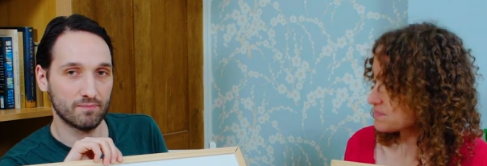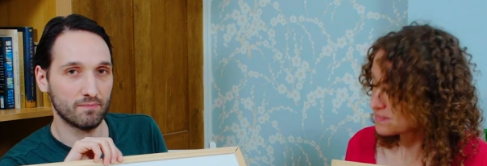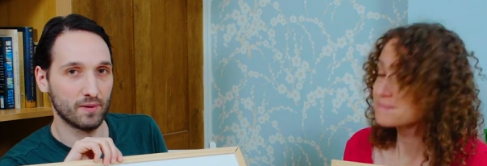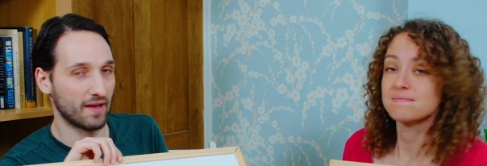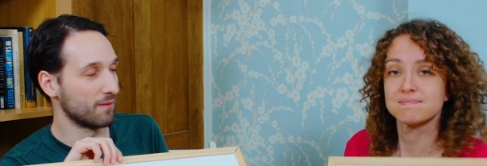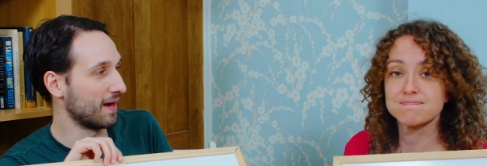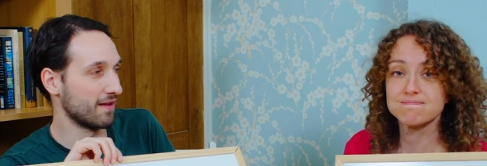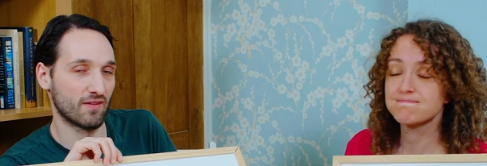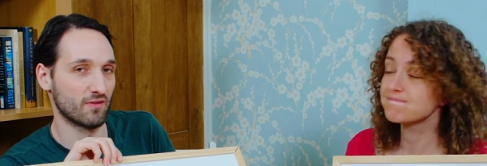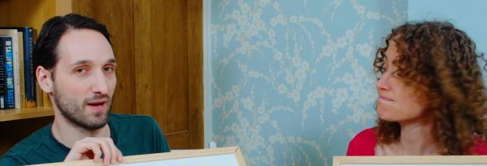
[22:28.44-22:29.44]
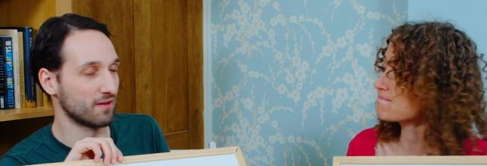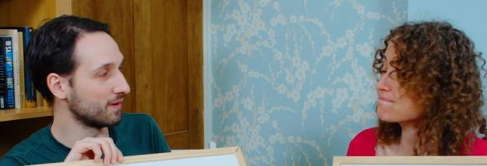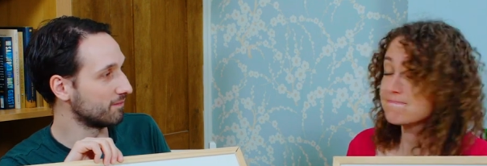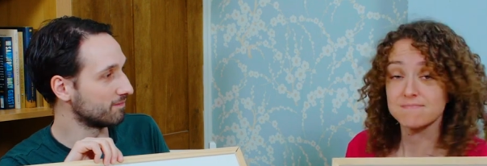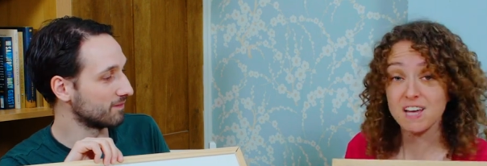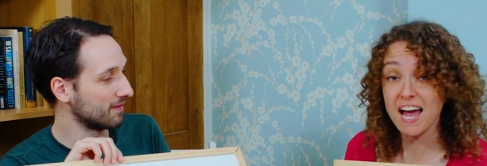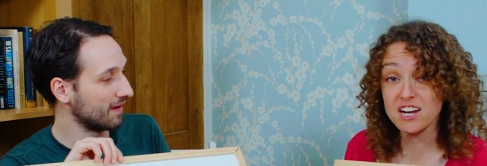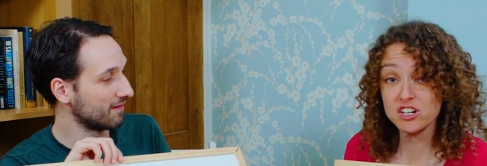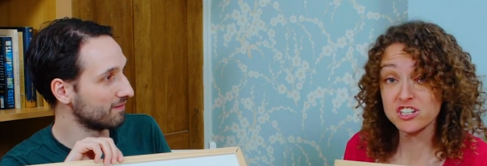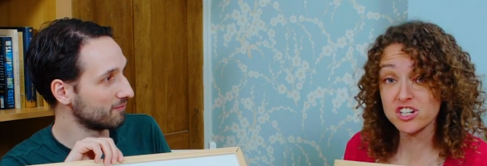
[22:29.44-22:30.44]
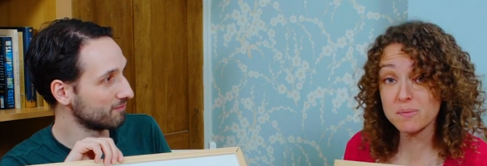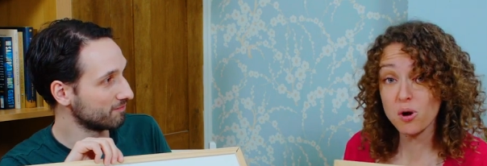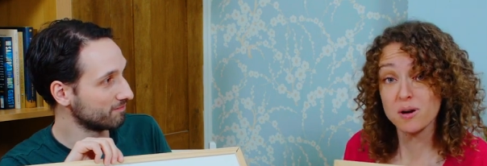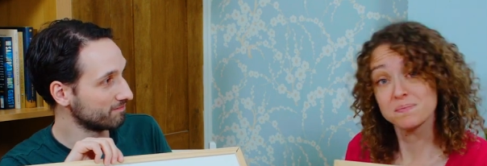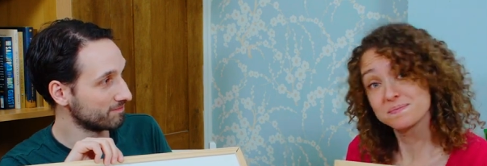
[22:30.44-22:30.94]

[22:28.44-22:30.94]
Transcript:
Speaker 1: But yeah, the pain doesn't matter to me.
Speaker 2: I couldn't agree more.